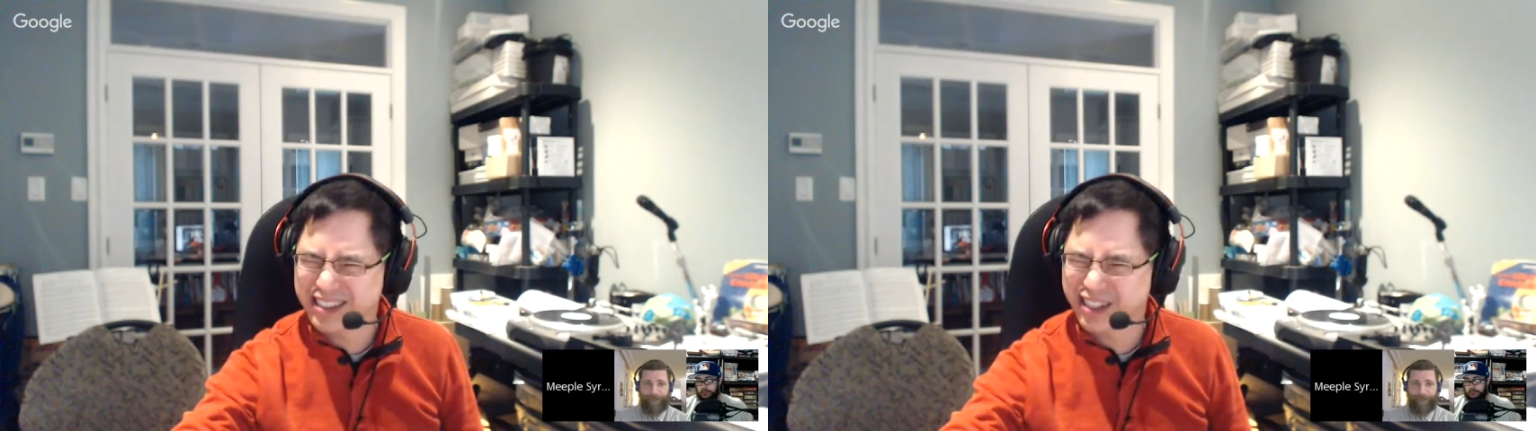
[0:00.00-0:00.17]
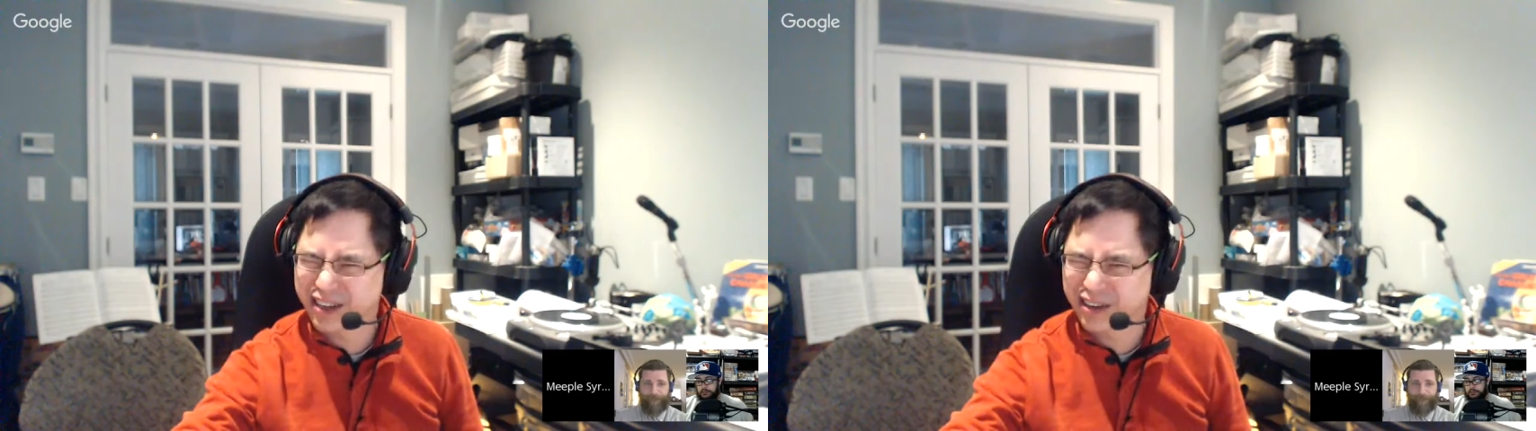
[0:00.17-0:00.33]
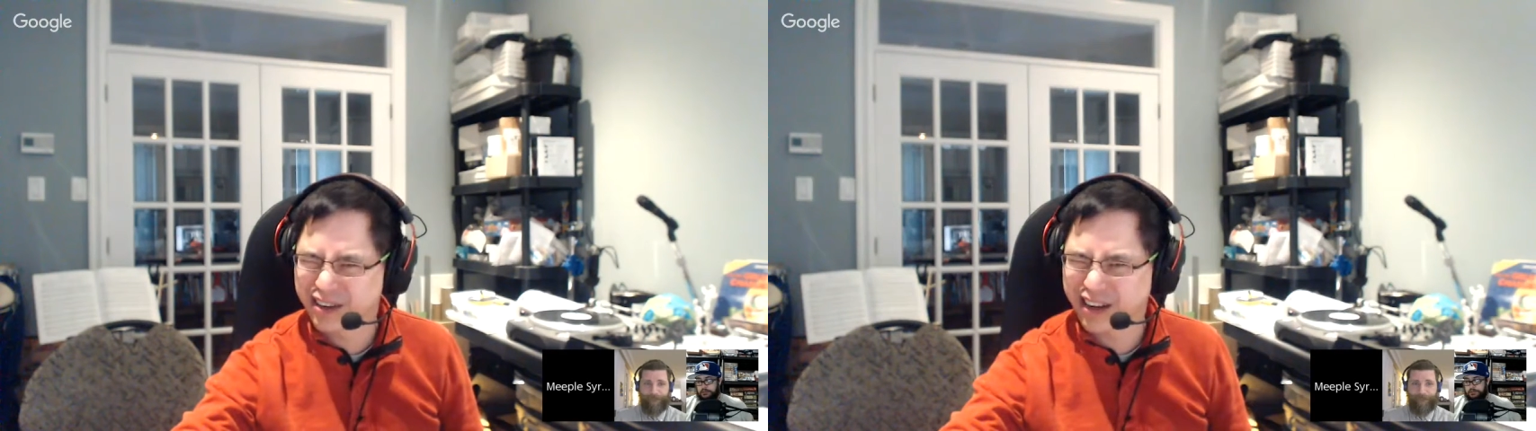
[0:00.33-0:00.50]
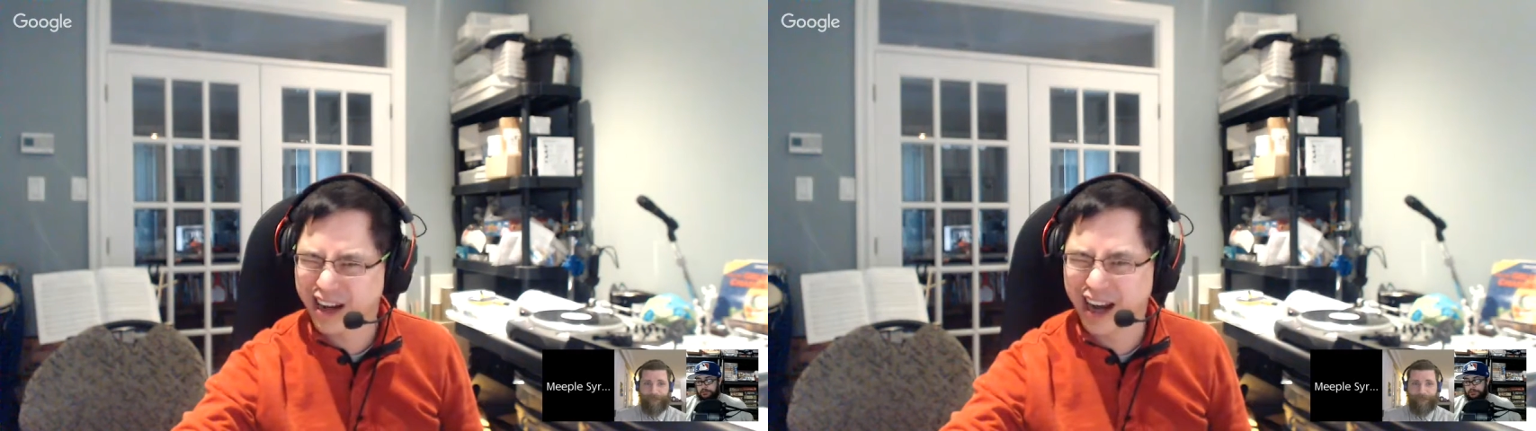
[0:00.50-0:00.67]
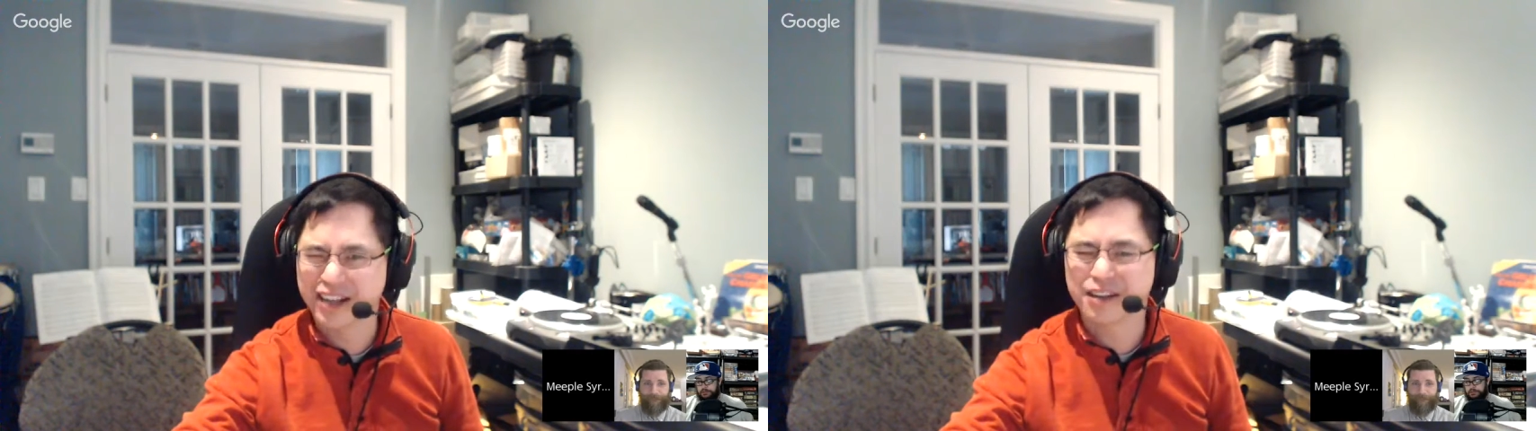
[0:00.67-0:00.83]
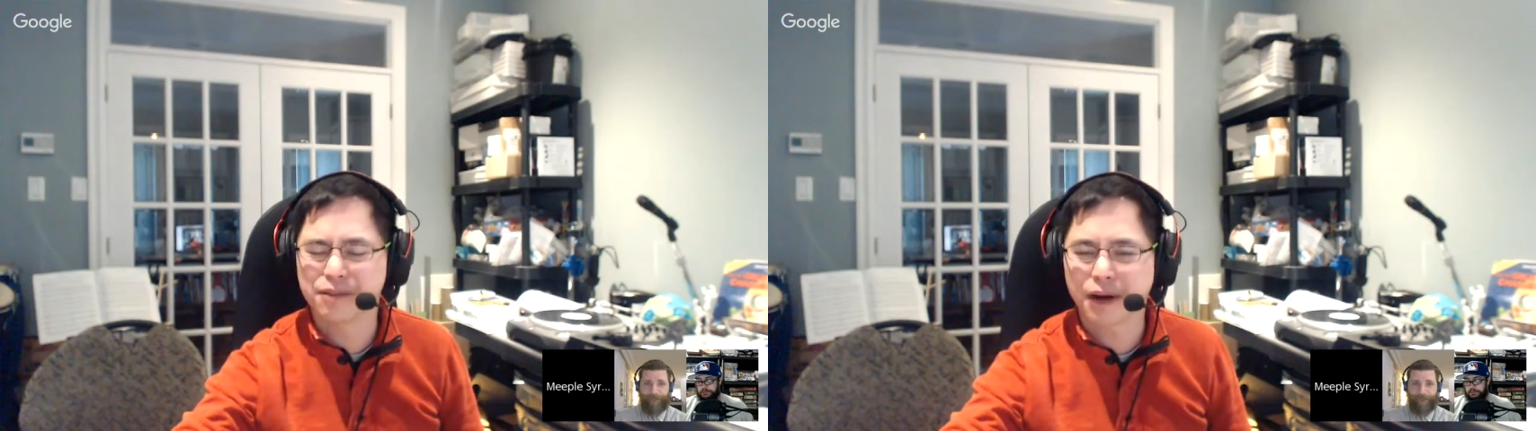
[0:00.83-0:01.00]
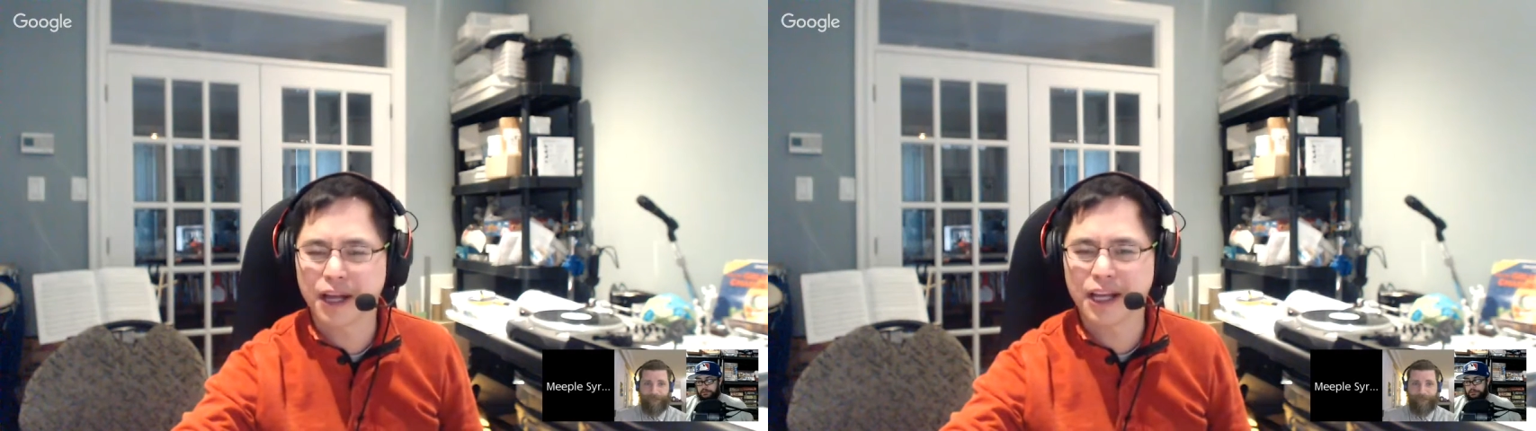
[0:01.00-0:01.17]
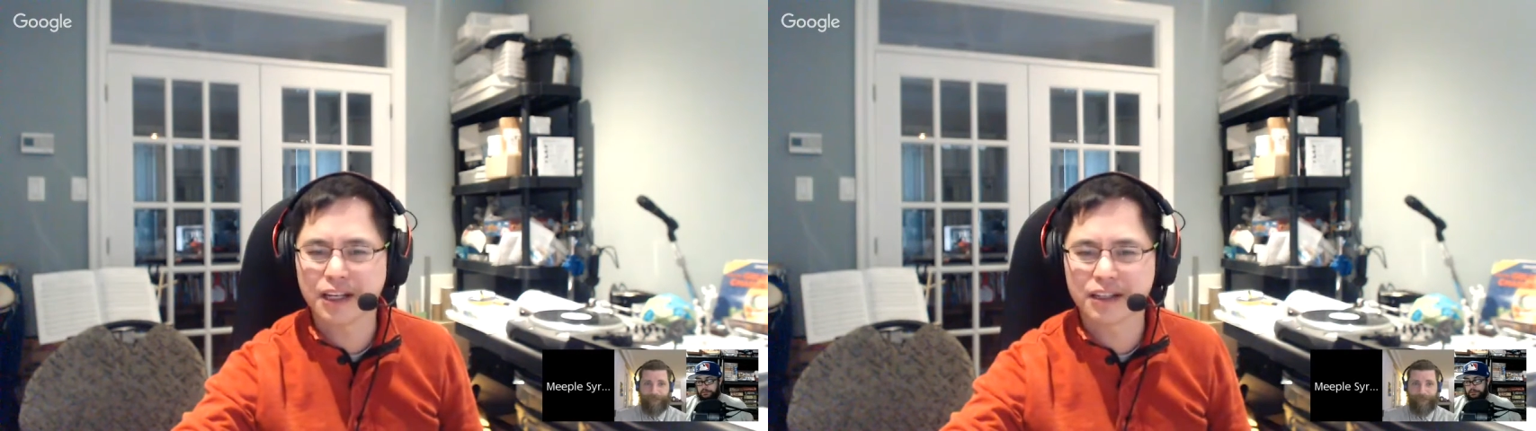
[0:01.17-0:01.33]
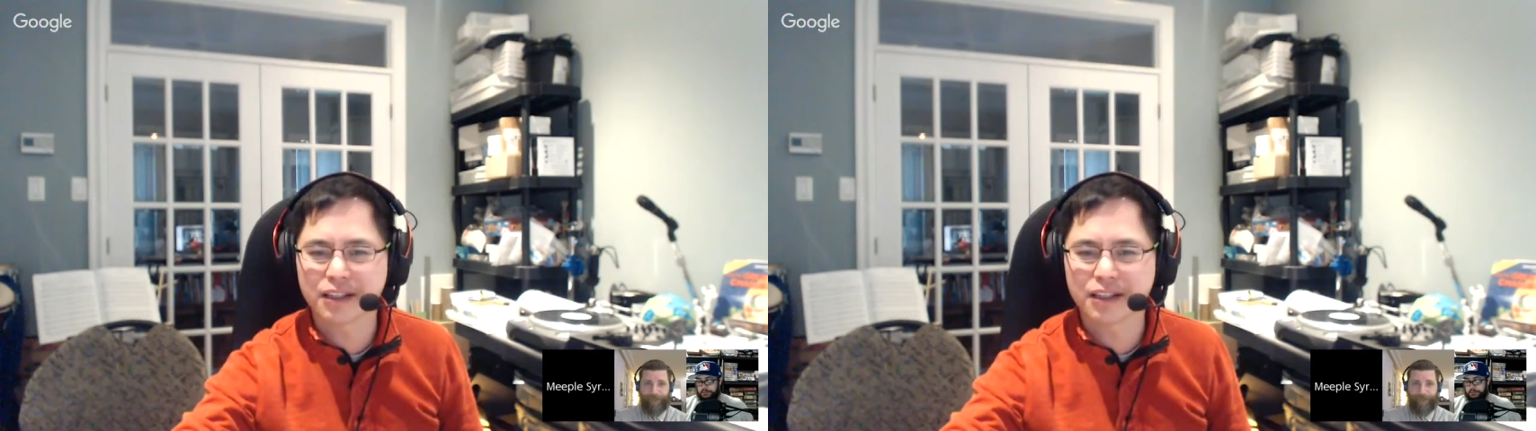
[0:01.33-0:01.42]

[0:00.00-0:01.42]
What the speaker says: they're kind of right,